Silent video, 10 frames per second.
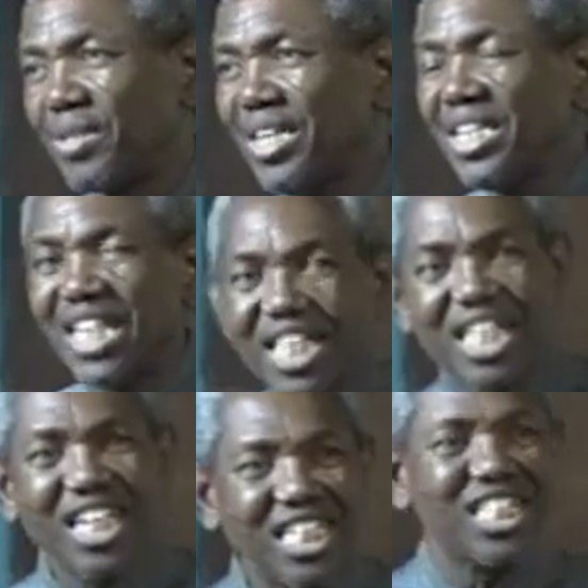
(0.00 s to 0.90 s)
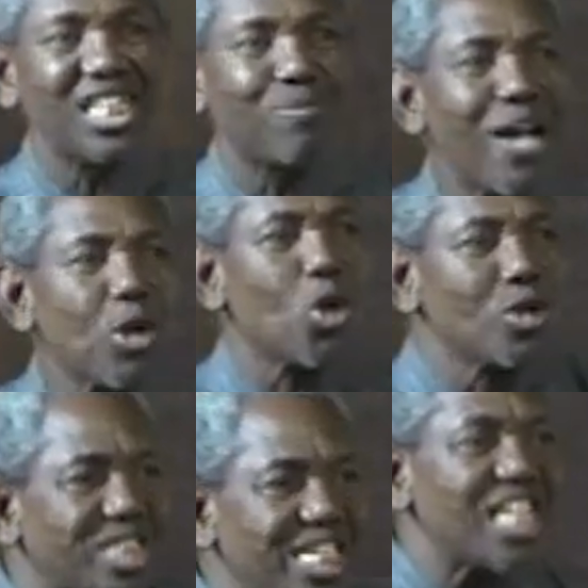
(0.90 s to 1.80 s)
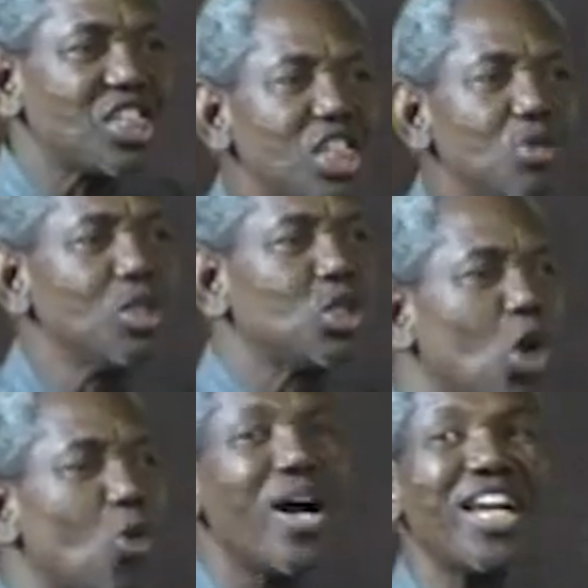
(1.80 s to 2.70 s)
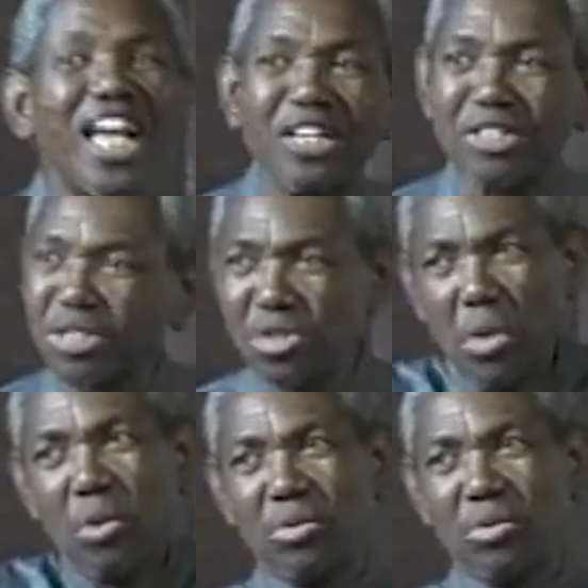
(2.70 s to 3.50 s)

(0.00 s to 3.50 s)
They think it is by contesting with someone else. No.